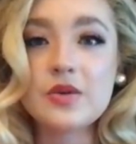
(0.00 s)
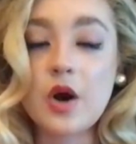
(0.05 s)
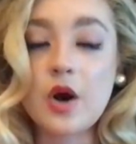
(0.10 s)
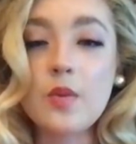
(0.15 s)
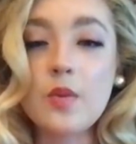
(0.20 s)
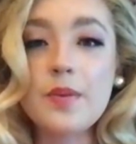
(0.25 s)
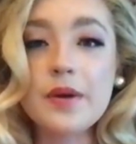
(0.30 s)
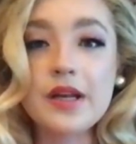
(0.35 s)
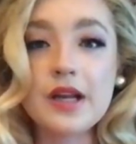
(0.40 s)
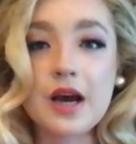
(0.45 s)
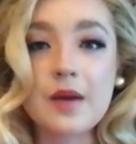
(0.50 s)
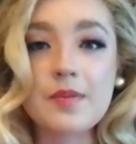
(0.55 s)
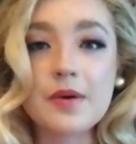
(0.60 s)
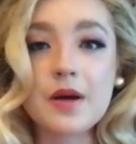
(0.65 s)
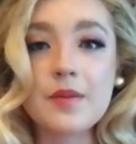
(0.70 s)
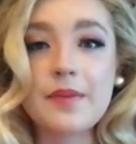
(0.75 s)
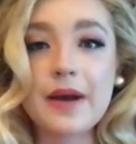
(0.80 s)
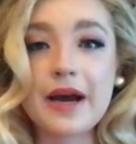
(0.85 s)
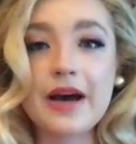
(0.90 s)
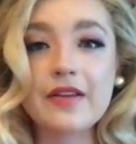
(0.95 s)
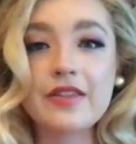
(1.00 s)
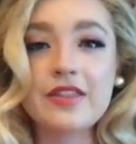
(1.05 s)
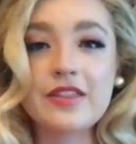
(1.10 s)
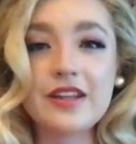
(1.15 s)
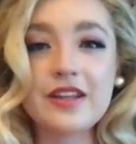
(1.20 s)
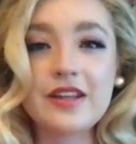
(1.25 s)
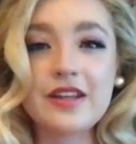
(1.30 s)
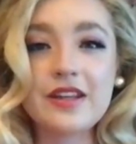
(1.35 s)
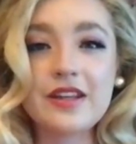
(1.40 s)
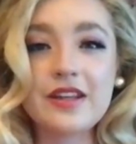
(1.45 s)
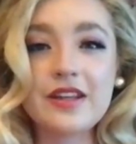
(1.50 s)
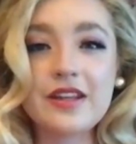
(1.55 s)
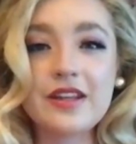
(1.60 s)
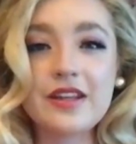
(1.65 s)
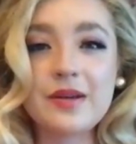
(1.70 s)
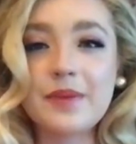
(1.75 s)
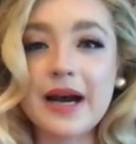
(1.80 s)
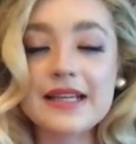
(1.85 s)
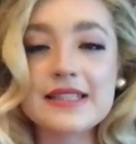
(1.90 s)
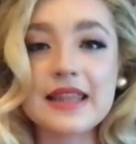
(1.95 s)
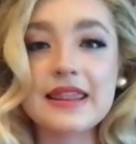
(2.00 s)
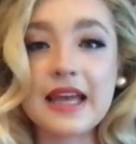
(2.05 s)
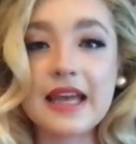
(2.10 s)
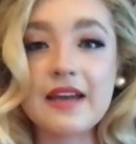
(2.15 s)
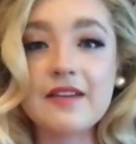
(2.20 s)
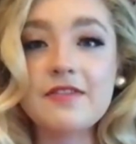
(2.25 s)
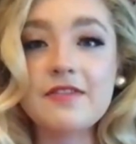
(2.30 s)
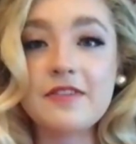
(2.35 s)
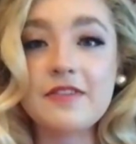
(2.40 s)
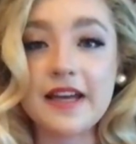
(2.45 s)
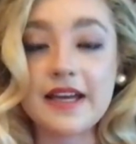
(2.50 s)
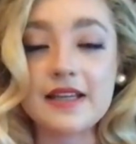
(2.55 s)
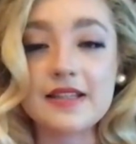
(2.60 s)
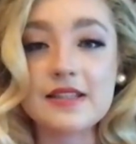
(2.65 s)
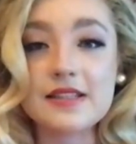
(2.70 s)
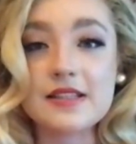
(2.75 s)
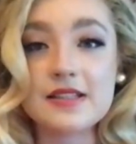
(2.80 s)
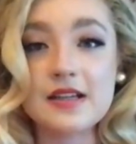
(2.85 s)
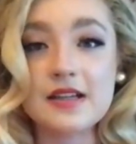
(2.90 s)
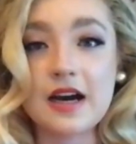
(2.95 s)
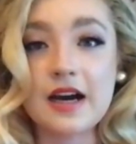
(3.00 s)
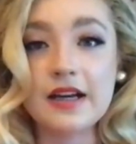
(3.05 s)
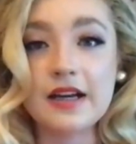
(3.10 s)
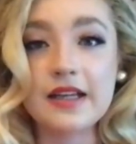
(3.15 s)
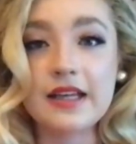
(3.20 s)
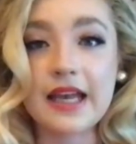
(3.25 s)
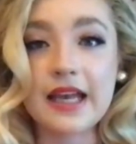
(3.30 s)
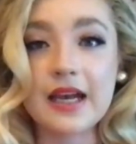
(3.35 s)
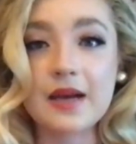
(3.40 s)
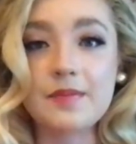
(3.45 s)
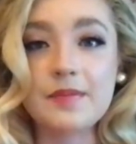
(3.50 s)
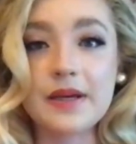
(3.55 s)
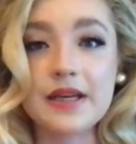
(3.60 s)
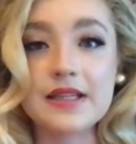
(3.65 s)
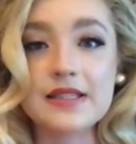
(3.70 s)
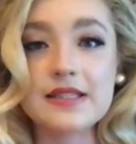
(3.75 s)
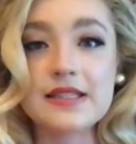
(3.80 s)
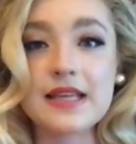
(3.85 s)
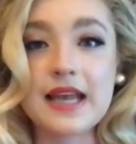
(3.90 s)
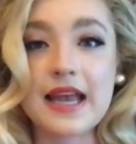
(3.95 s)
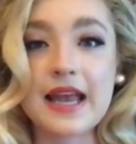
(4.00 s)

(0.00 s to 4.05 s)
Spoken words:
open up about the bias that they've faced on campus